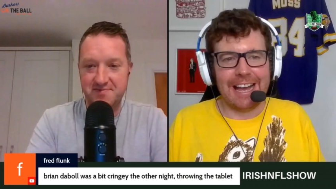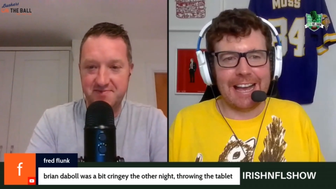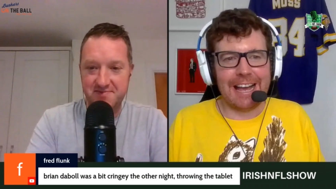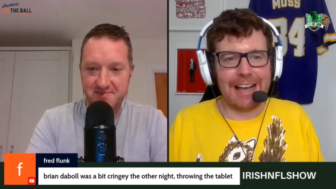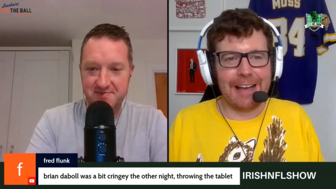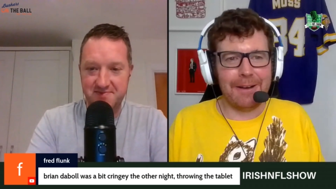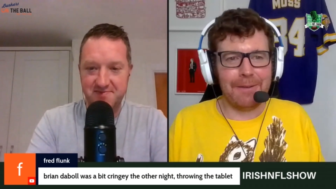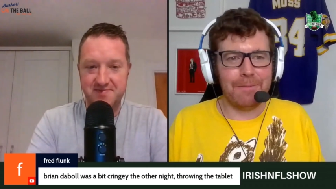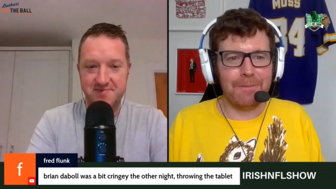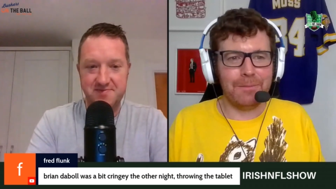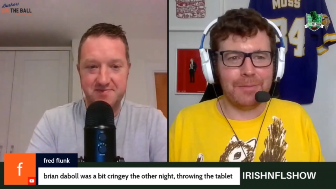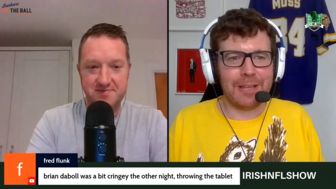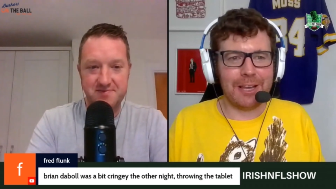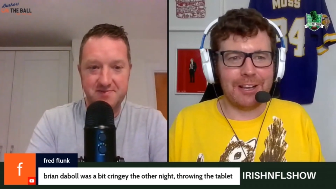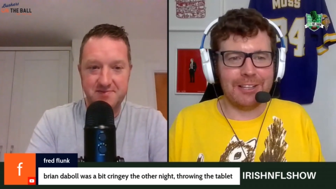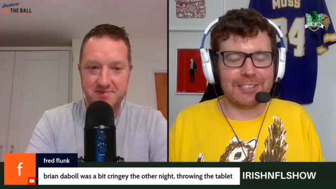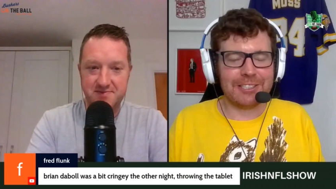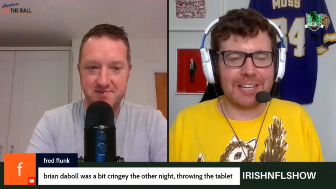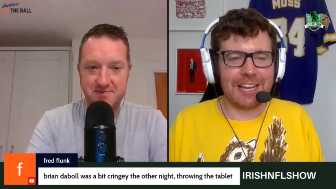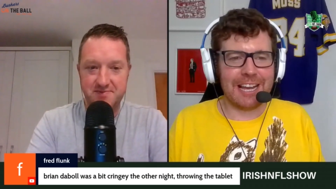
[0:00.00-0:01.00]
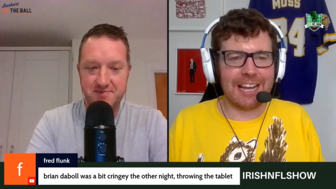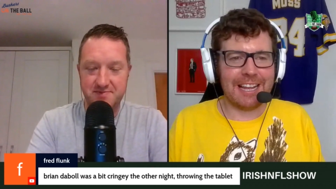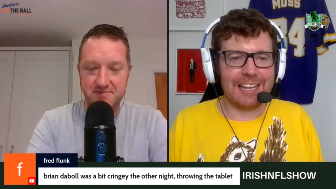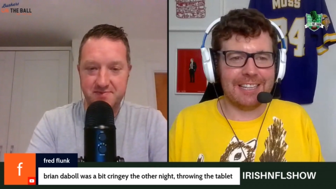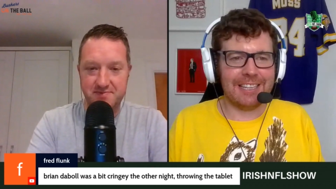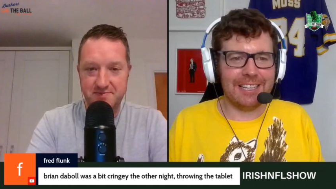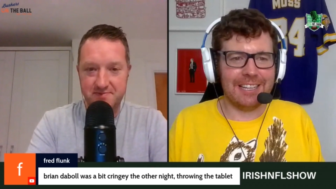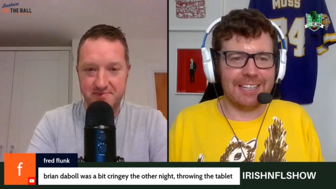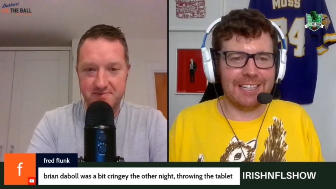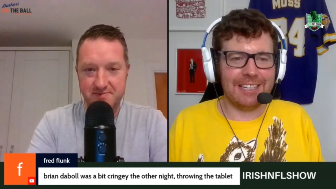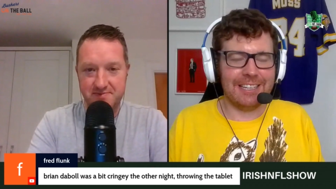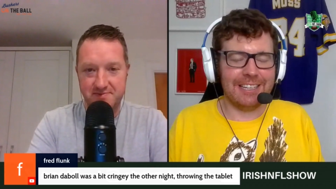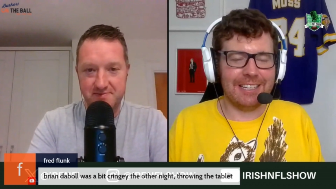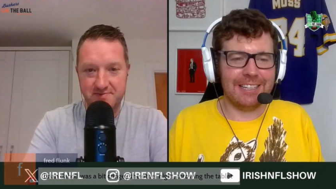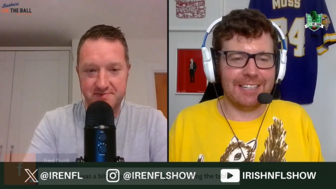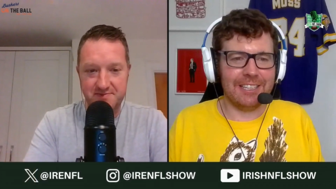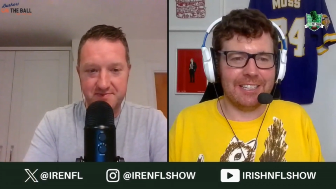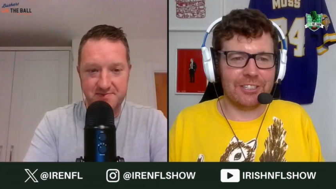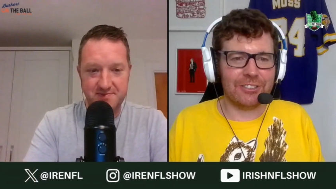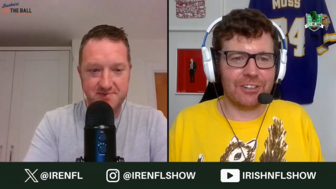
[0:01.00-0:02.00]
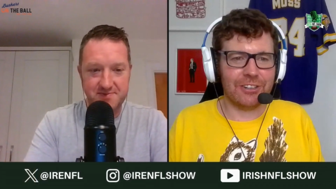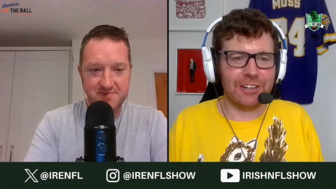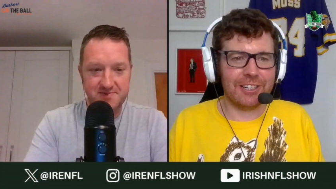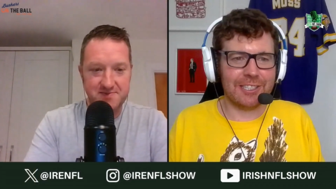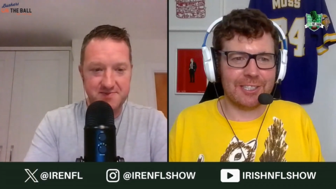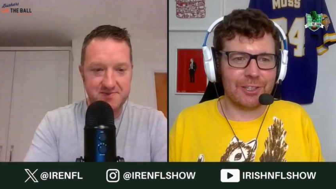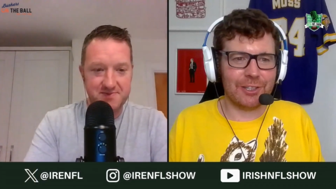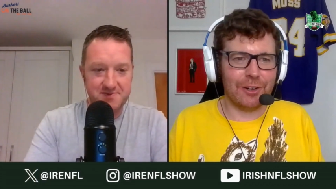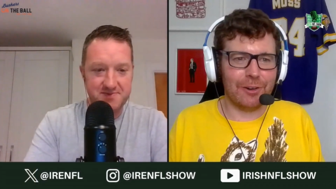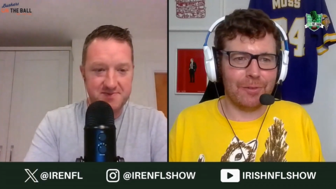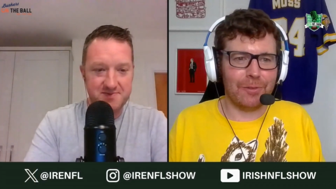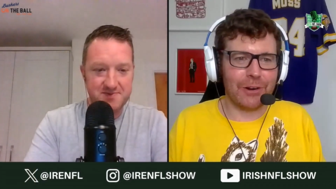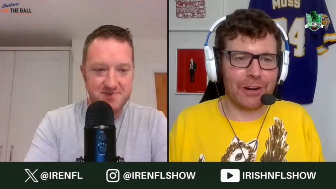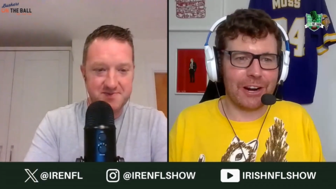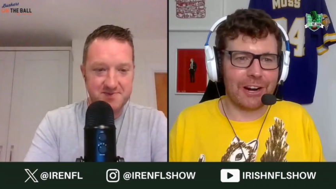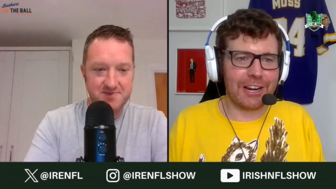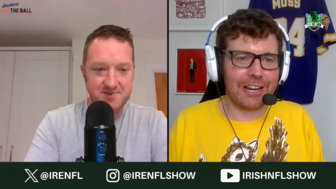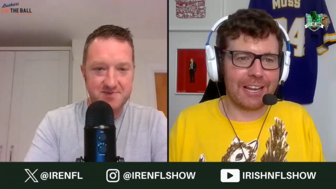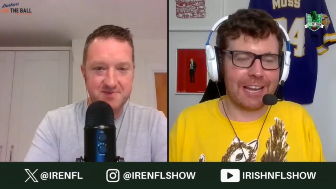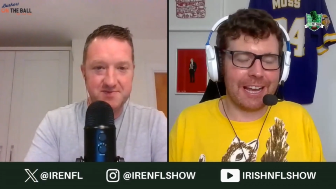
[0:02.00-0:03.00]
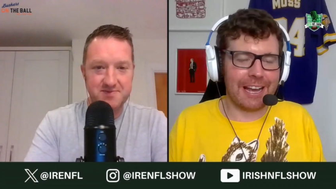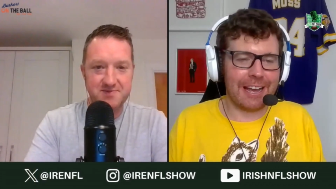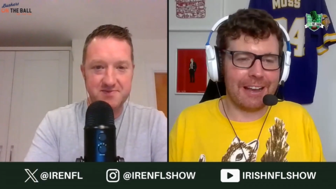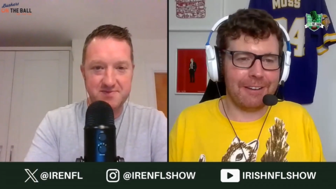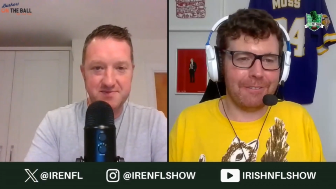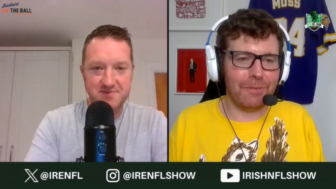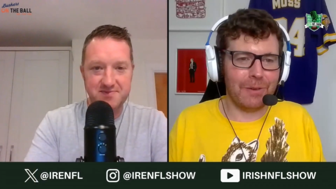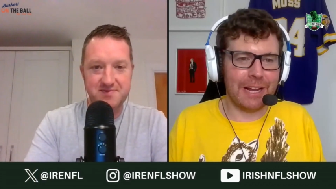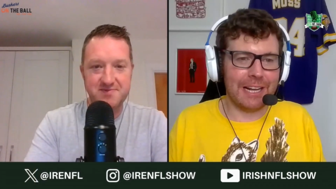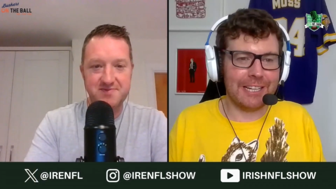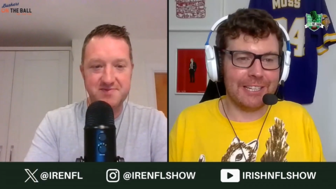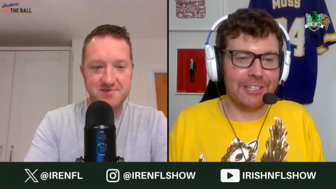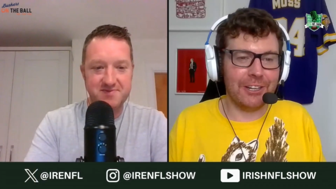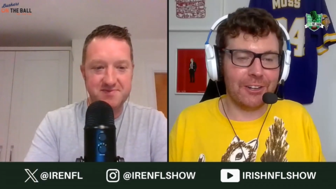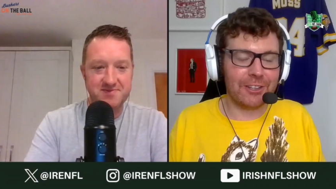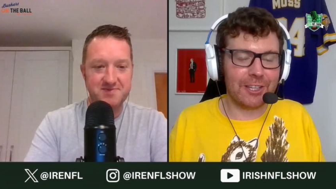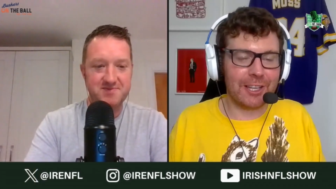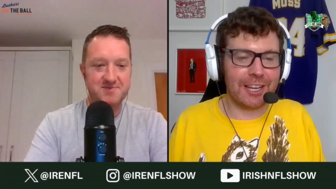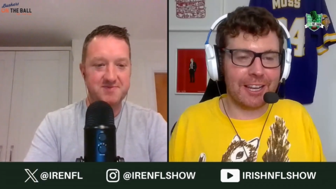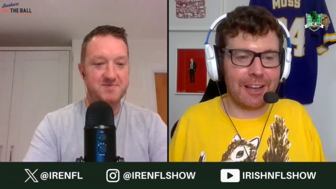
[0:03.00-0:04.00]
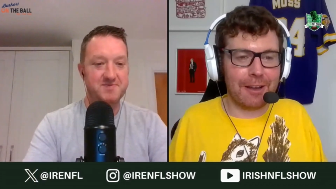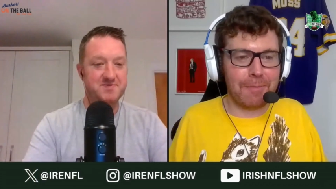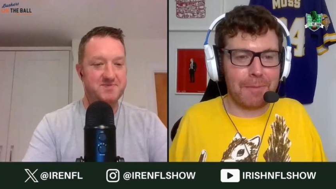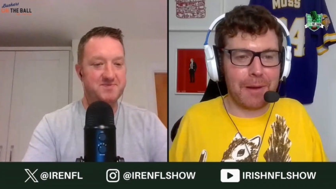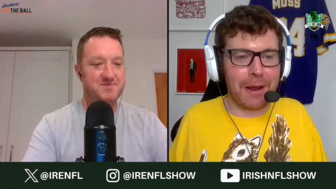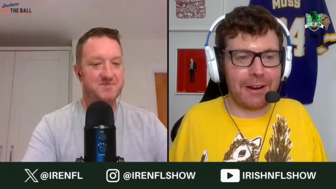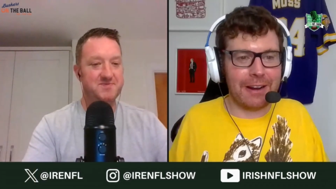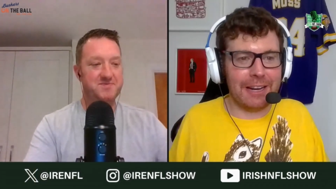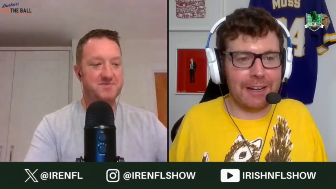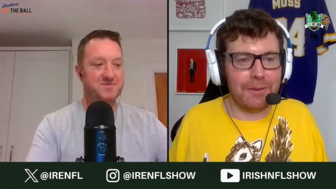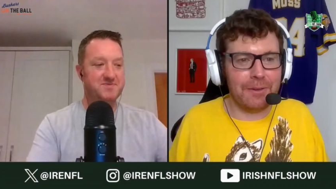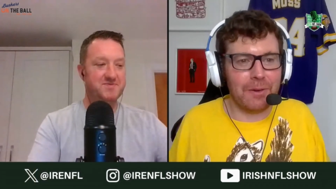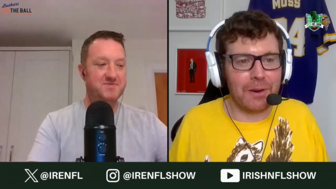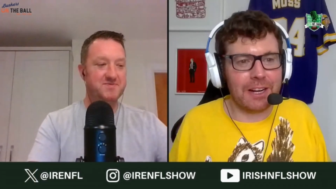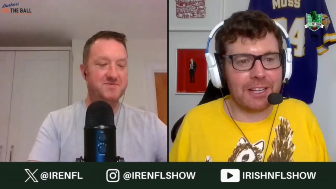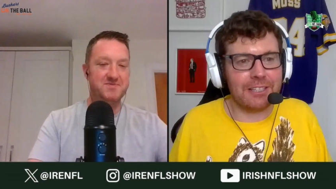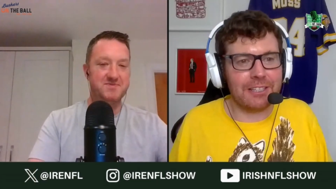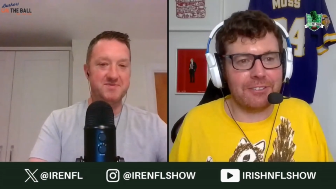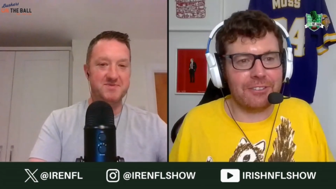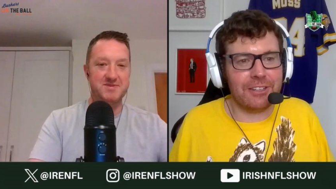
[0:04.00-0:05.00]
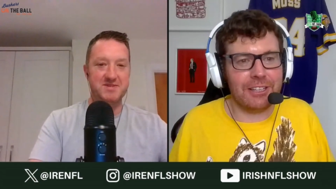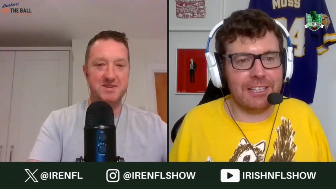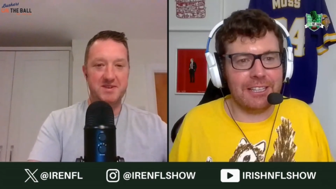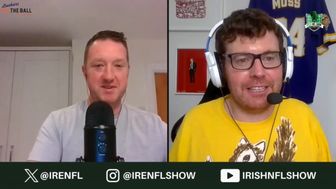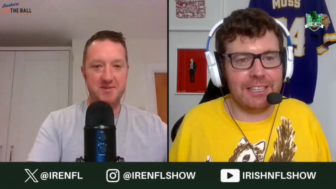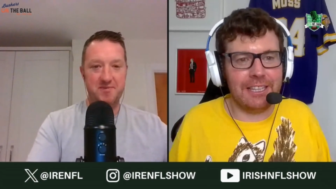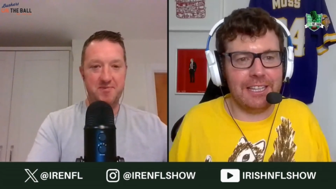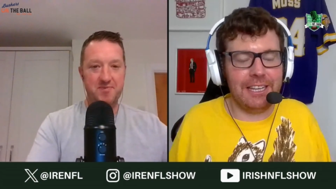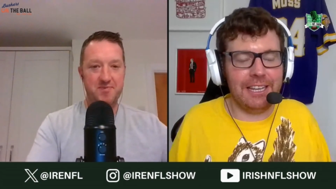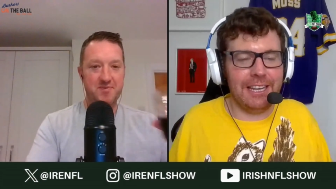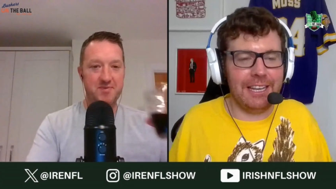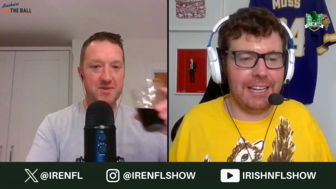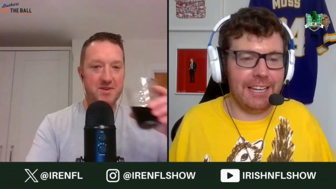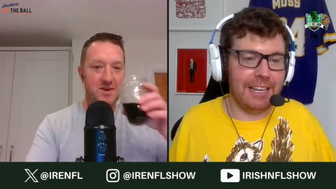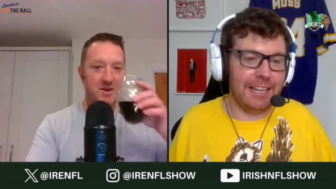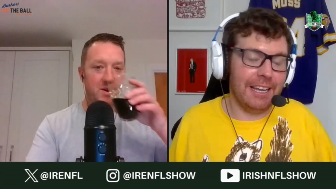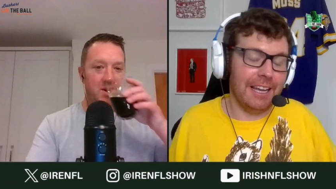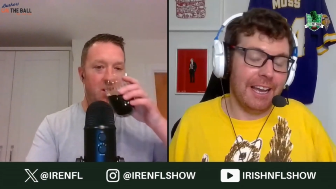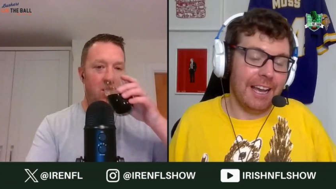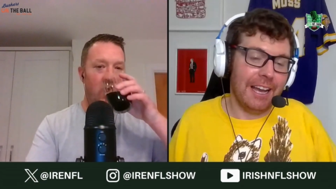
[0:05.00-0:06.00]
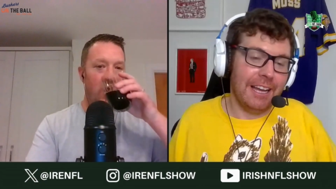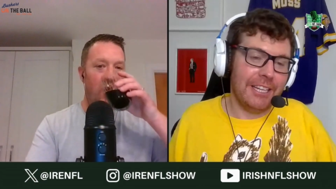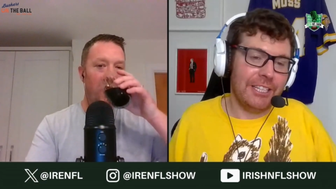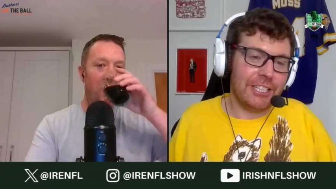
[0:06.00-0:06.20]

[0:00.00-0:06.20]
Speaker 1: Um, they also had the the drugs don't work. Uh, well, nothing apparently works for the